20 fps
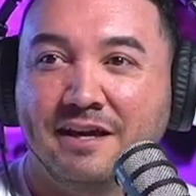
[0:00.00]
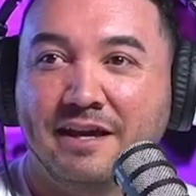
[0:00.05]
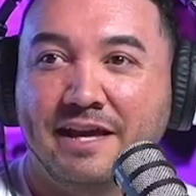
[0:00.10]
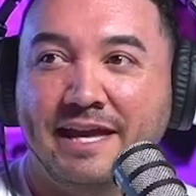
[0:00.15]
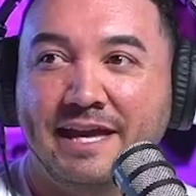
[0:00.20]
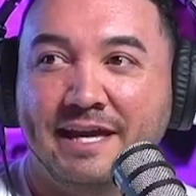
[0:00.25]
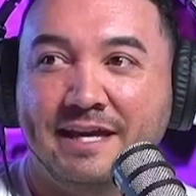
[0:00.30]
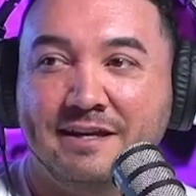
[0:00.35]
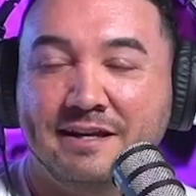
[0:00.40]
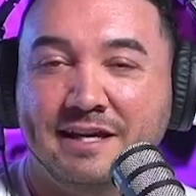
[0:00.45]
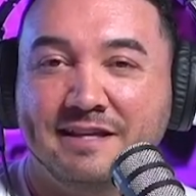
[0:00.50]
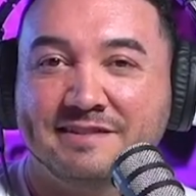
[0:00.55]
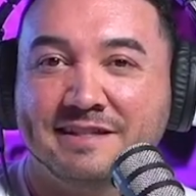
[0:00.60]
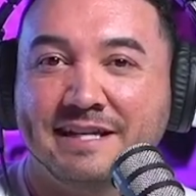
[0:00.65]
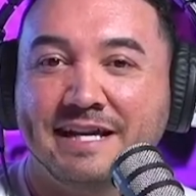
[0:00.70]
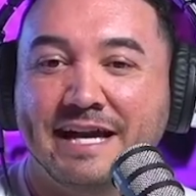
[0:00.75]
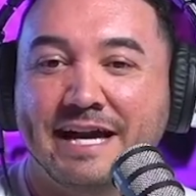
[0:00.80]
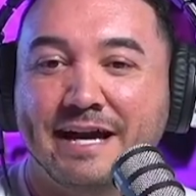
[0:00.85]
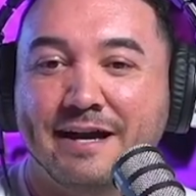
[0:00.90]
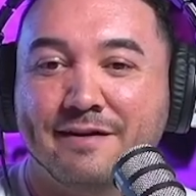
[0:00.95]
And it's
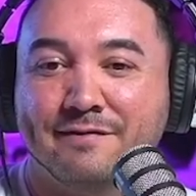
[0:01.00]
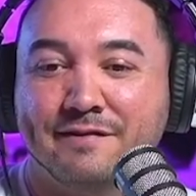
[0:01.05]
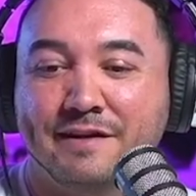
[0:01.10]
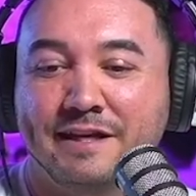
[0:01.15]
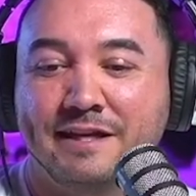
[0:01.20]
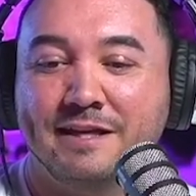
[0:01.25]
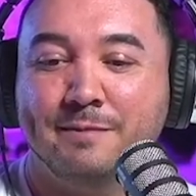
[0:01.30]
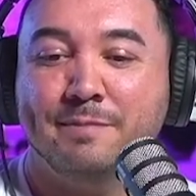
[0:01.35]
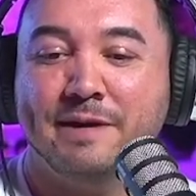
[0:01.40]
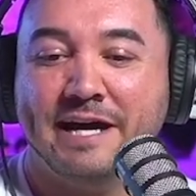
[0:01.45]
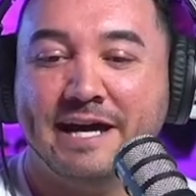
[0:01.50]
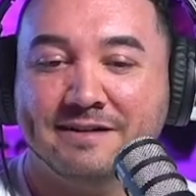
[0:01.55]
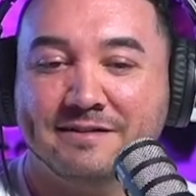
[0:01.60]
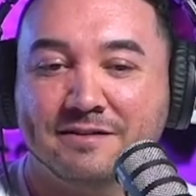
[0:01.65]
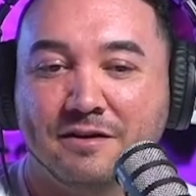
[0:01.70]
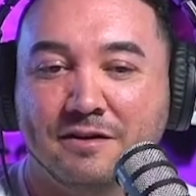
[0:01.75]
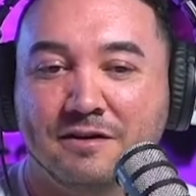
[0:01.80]
going to have an impact